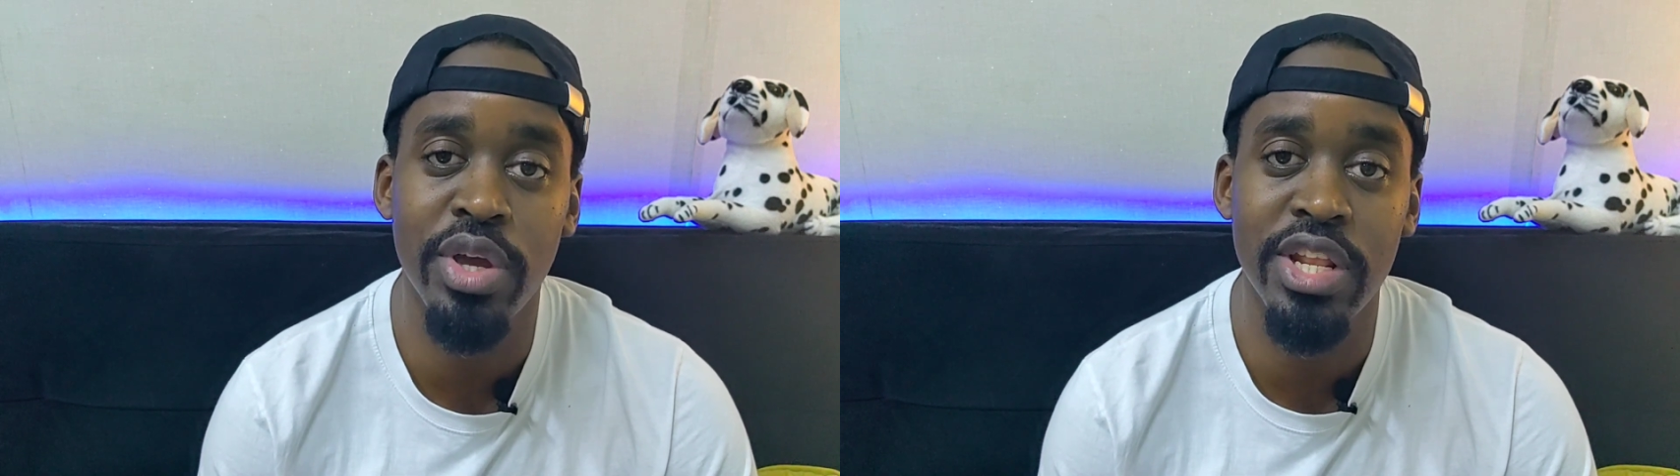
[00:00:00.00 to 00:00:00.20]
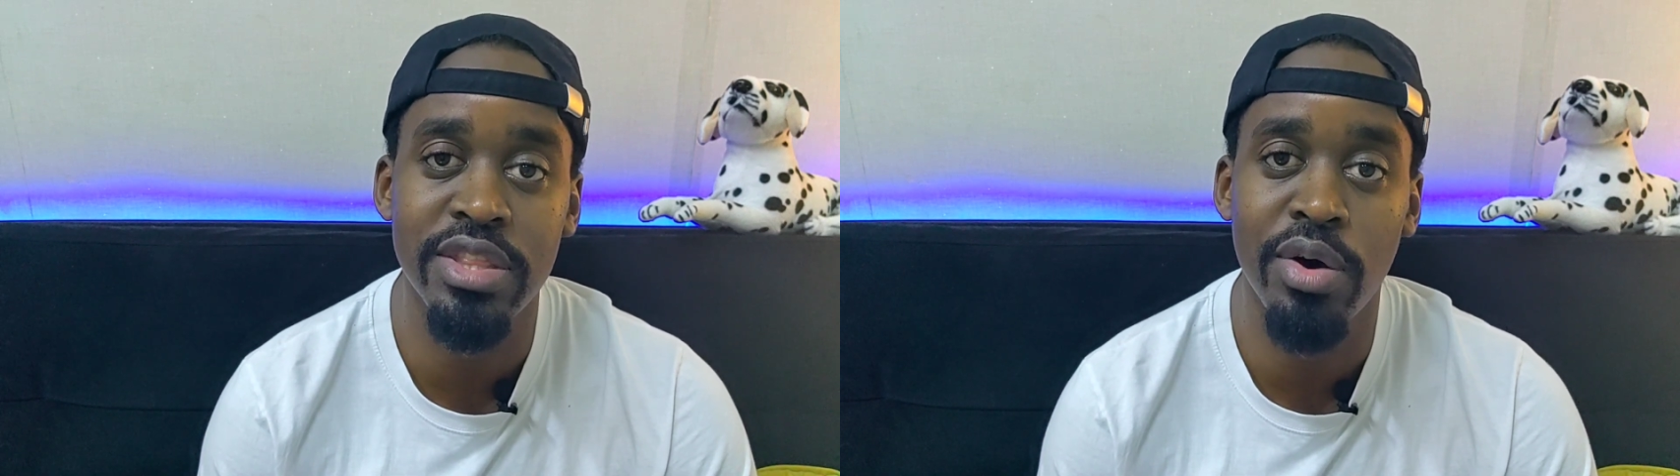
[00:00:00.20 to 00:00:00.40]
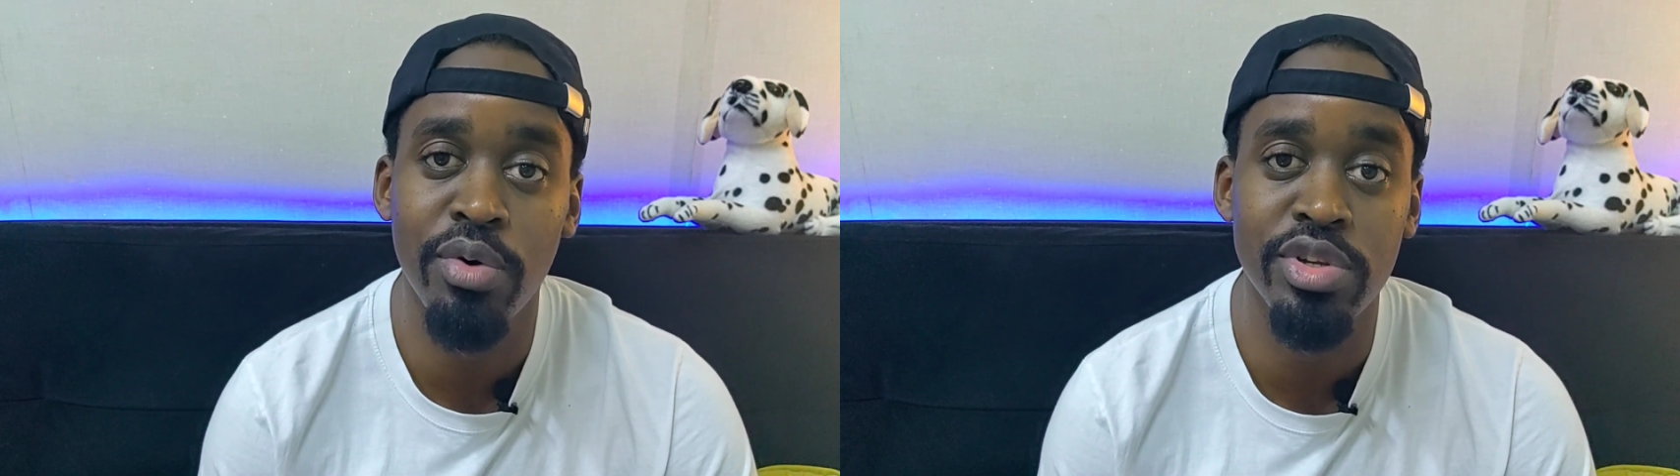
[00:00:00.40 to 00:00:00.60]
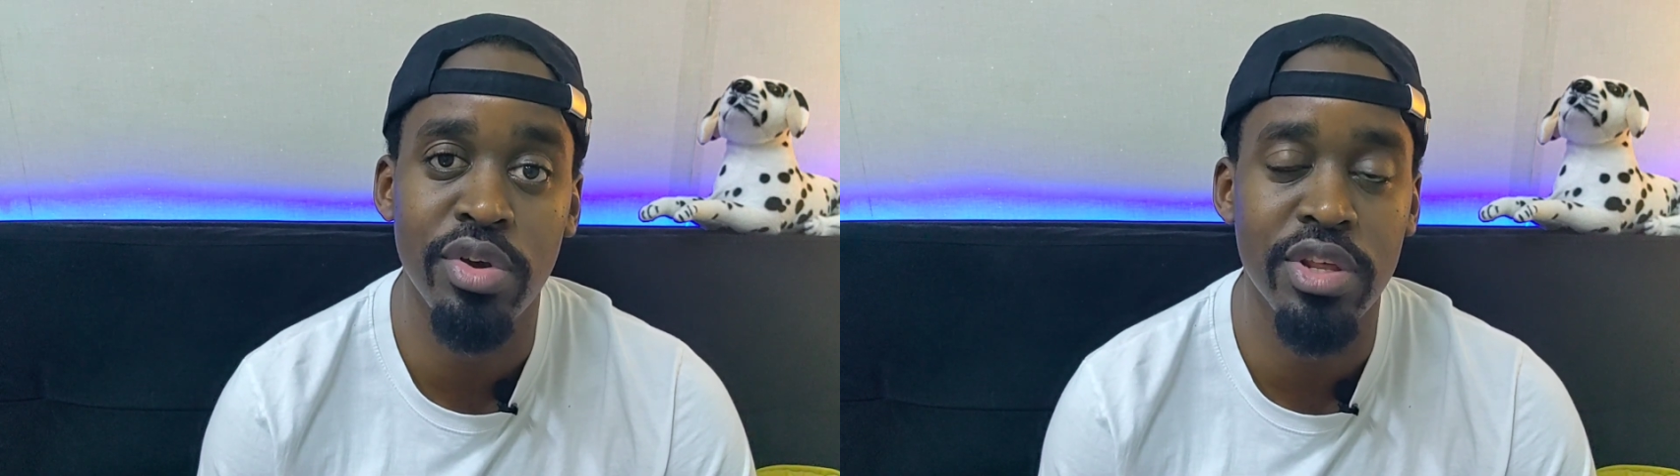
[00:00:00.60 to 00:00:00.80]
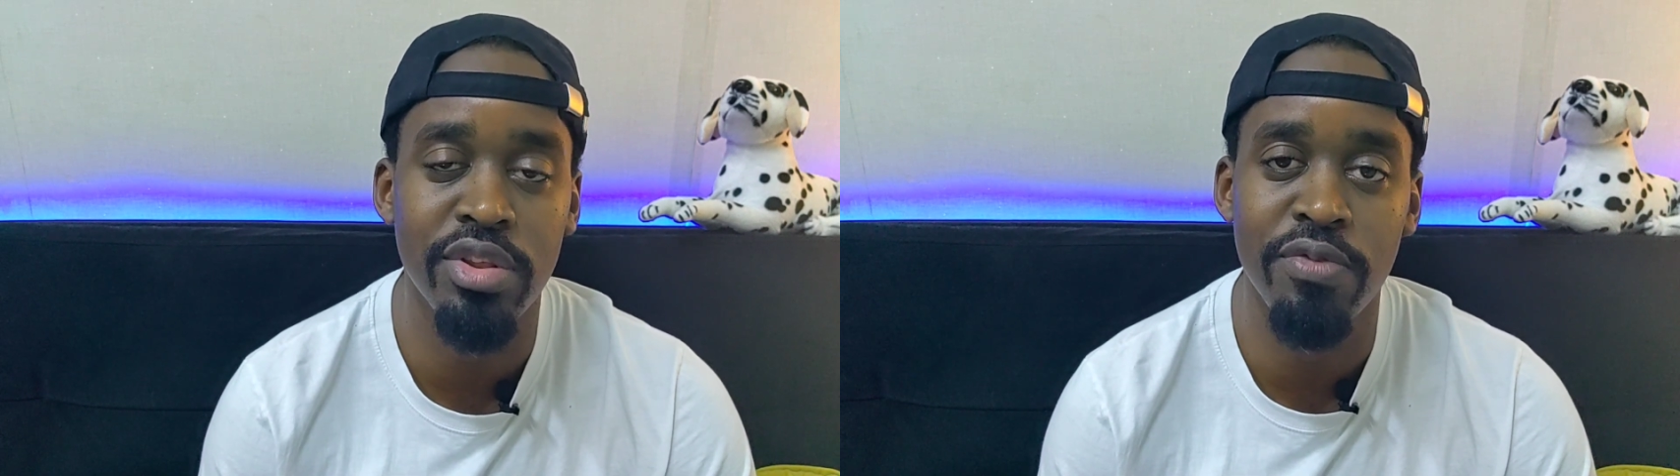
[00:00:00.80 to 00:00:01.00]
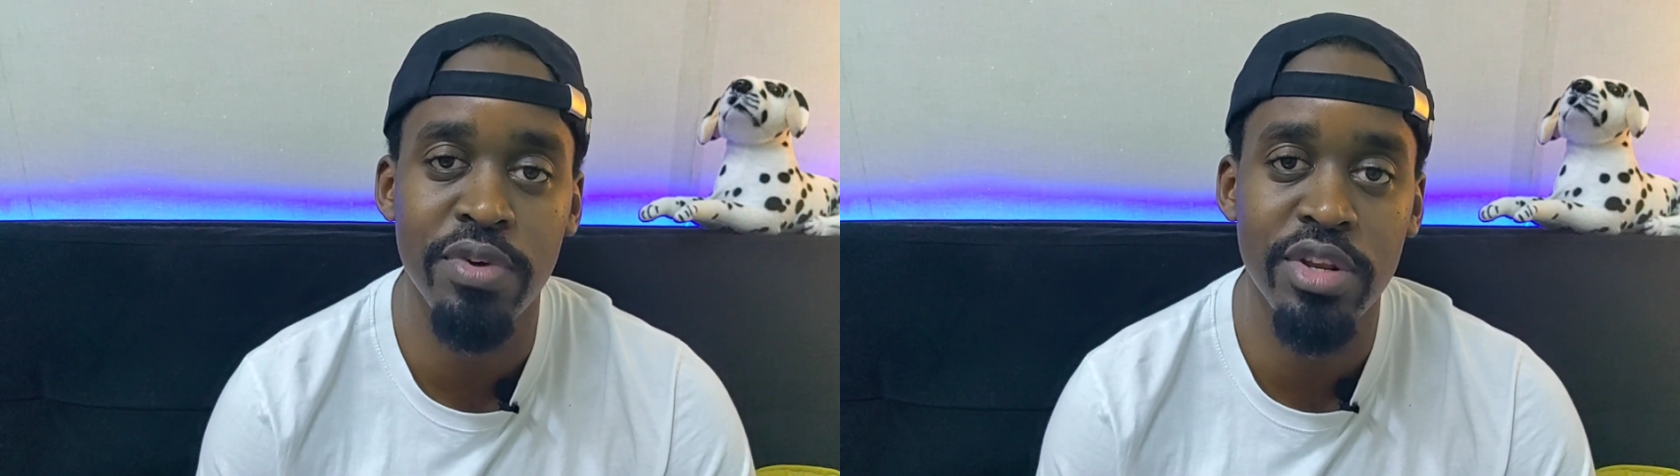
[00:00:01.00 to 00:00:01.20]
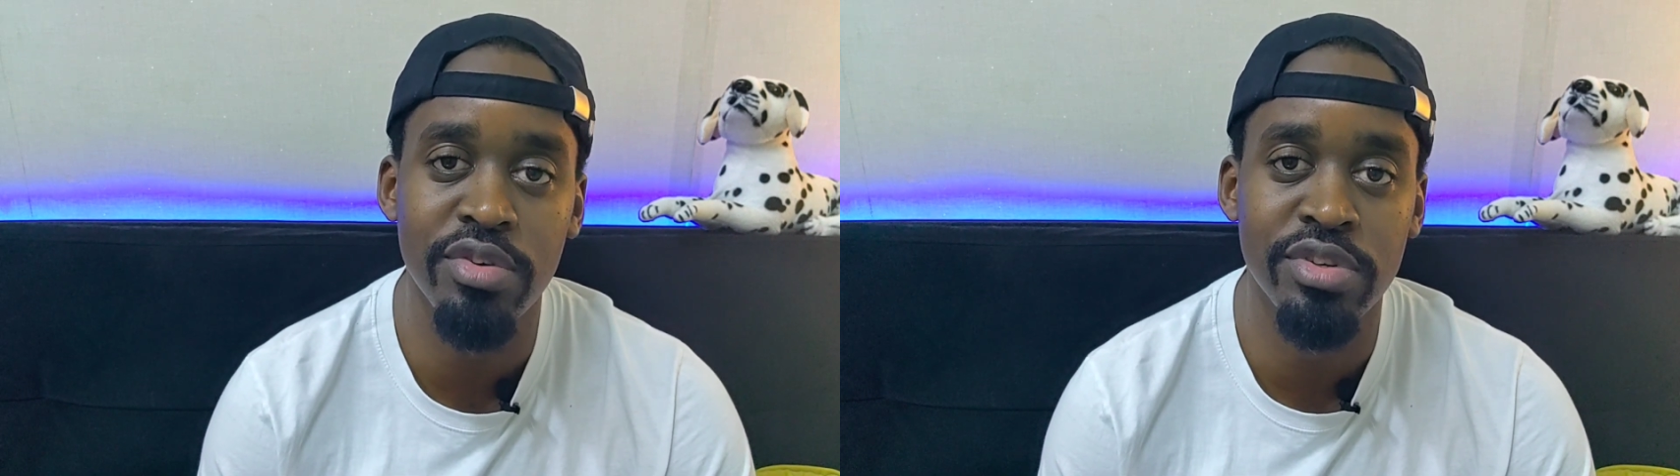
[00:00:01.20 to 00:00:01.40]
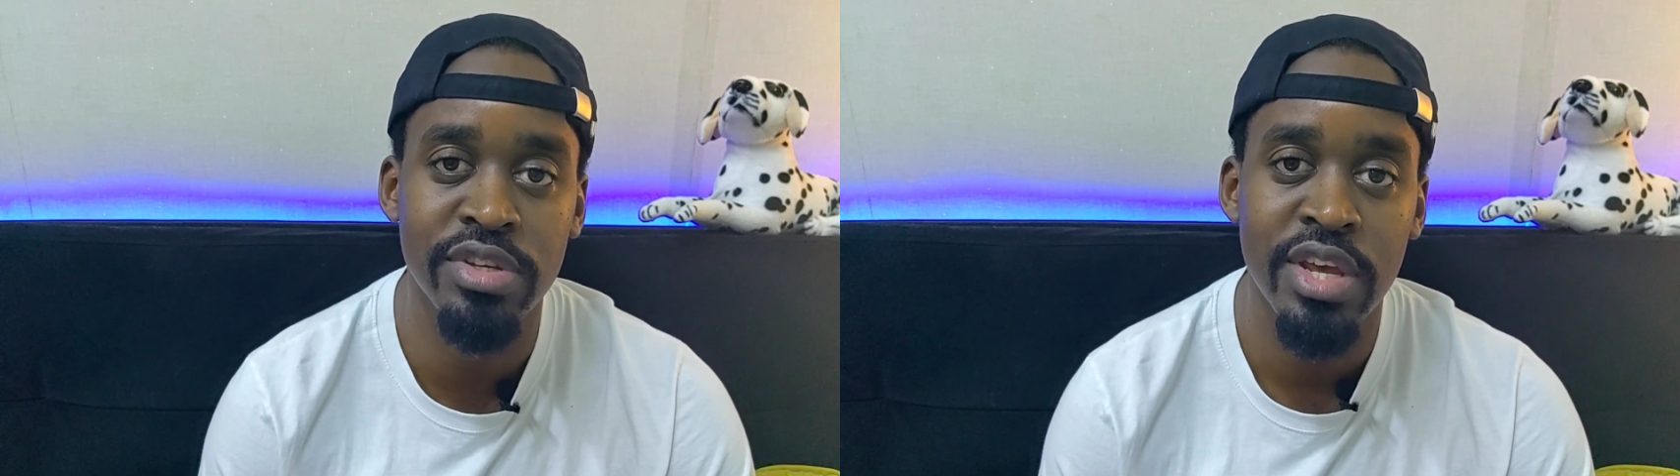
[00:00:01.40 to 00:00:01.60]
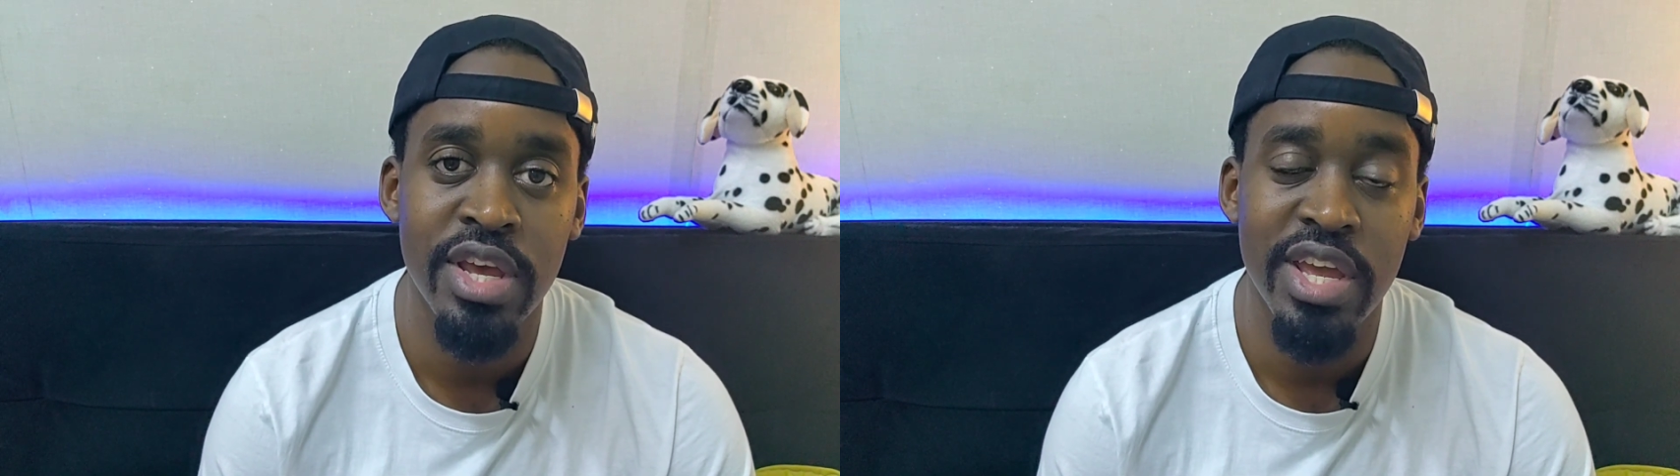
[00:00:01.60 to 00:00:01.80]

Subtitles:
to edit the audio in your videos.